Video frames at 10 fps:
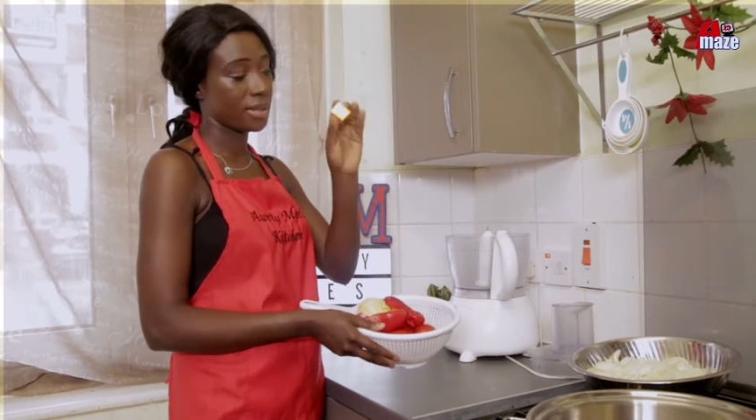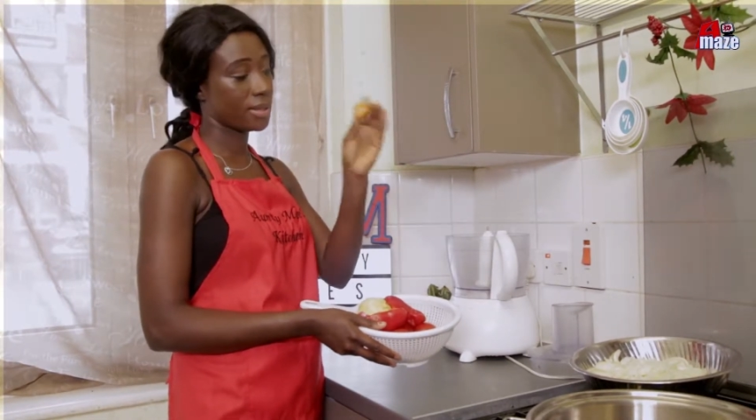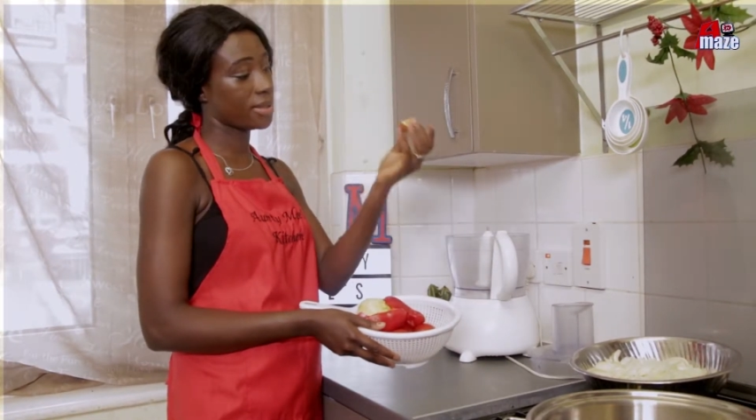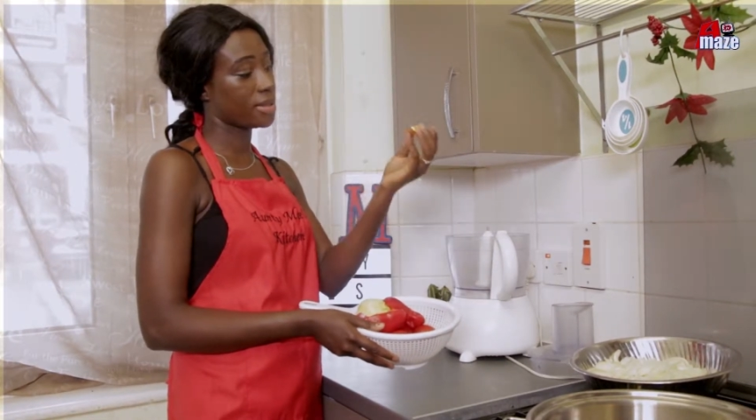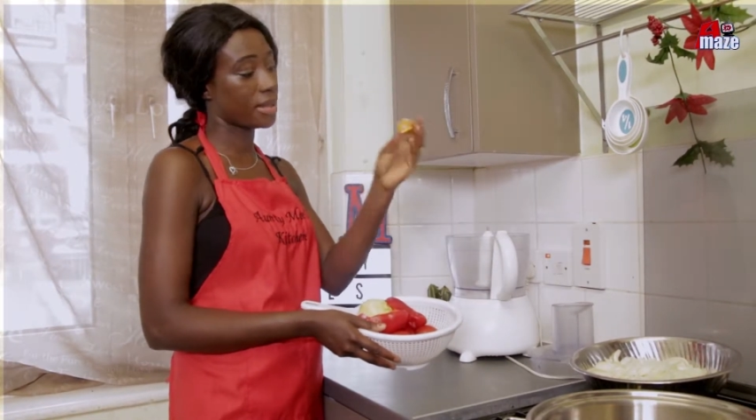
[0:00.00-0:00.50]

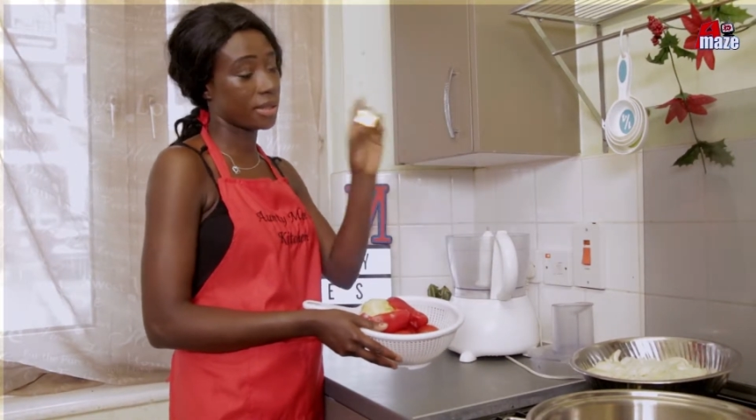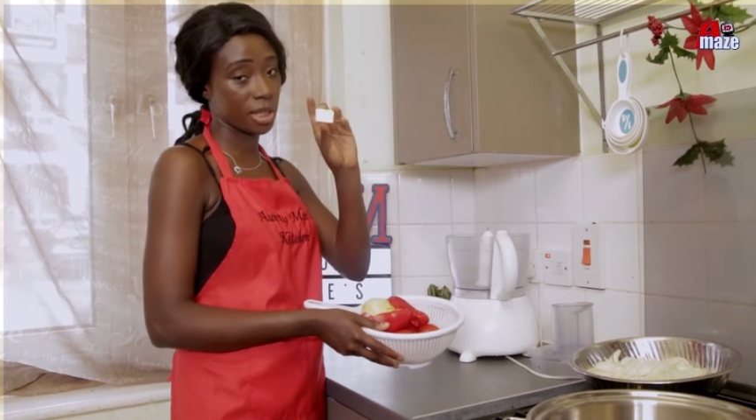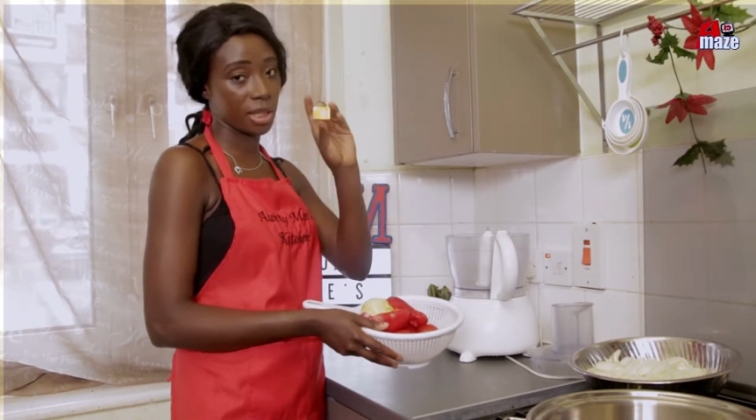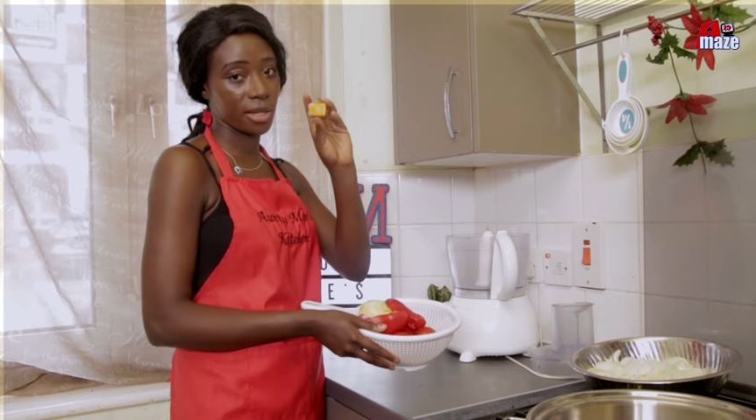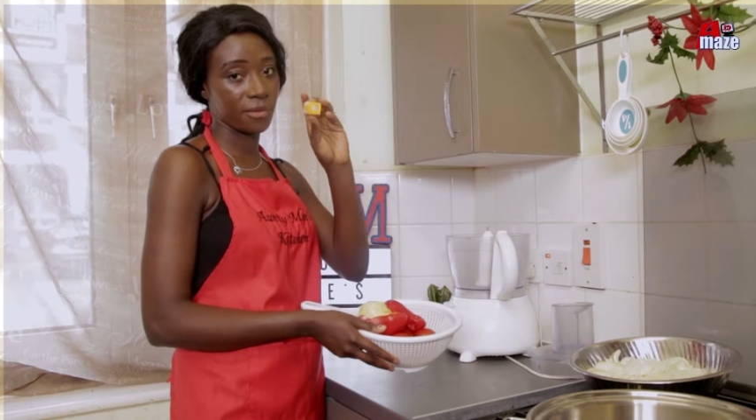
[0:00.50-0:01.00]
This is a
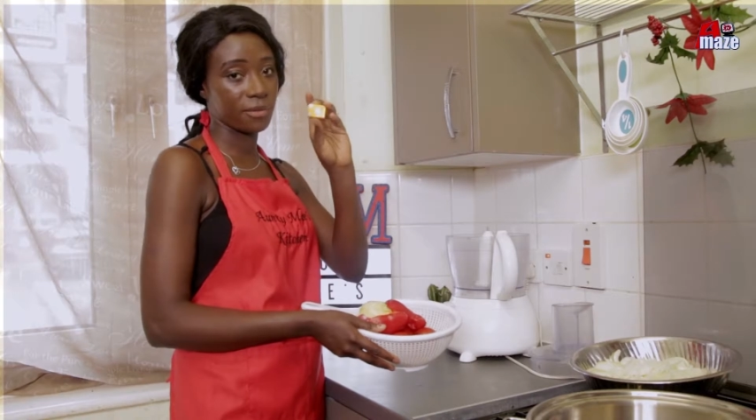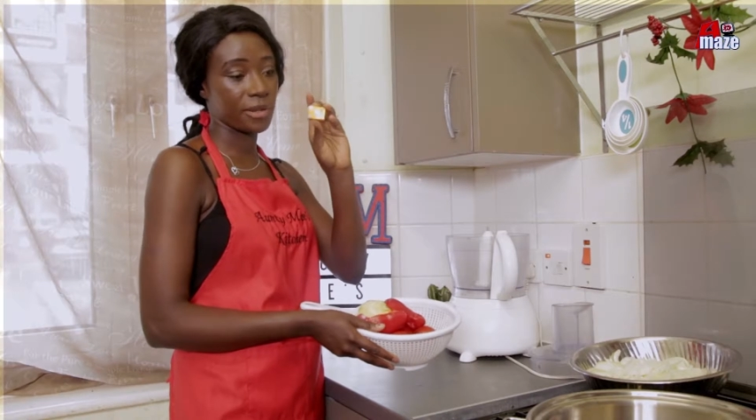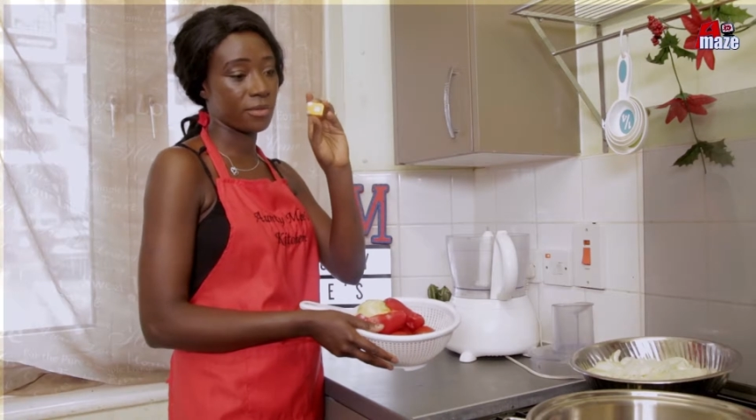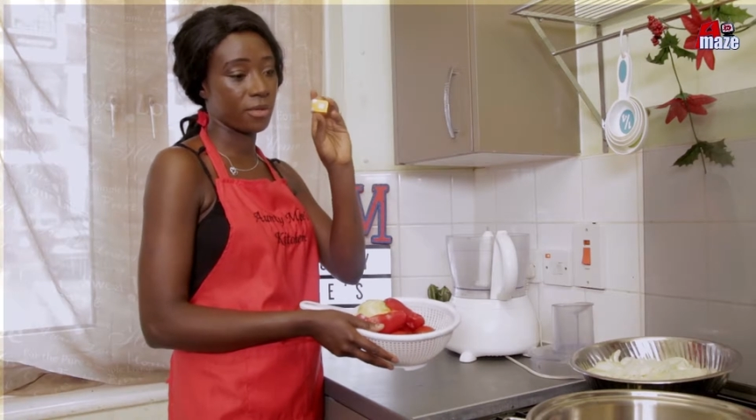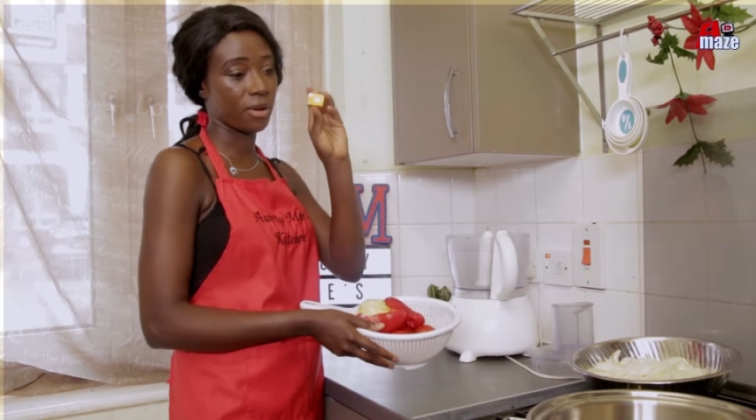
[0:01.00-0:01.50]
chicken
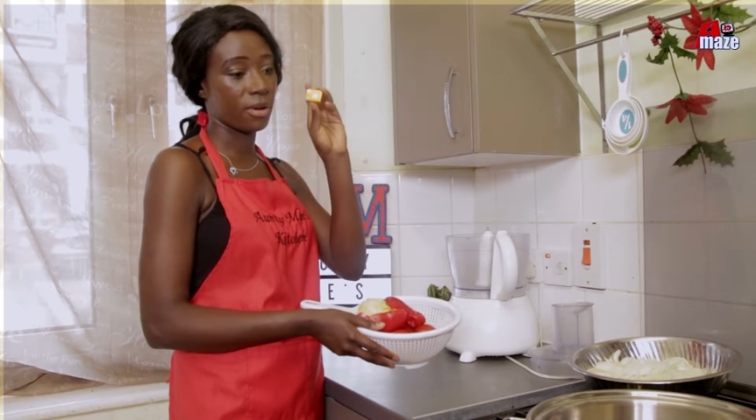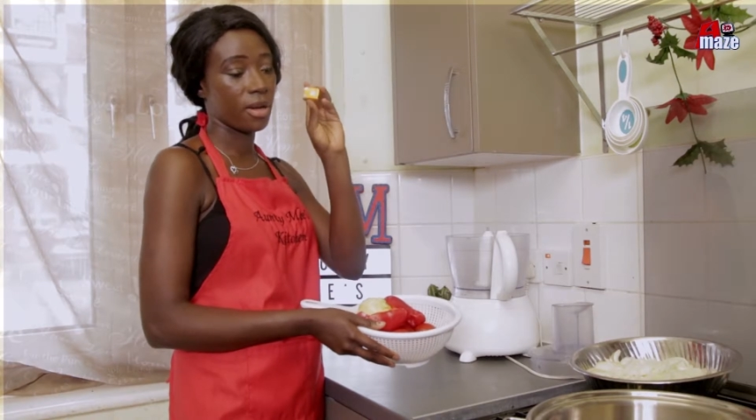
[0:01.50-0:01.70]
flavor